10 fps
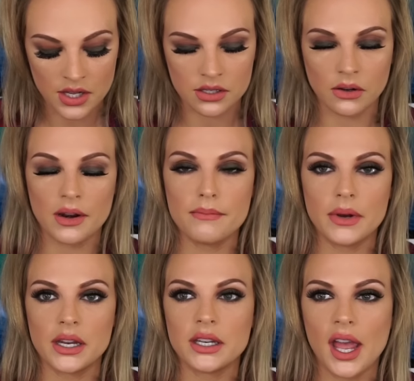So on
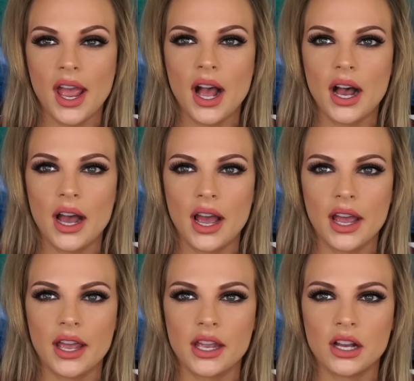Monday,
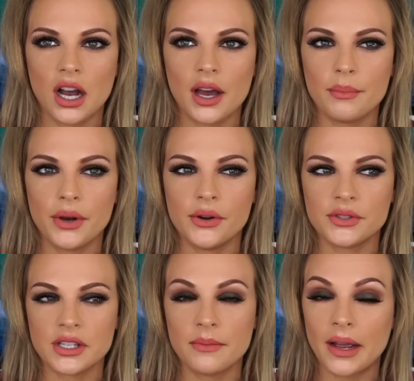I got
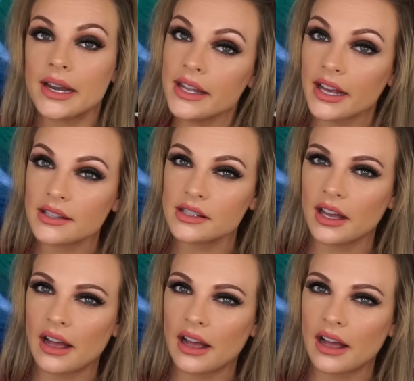posted by NYX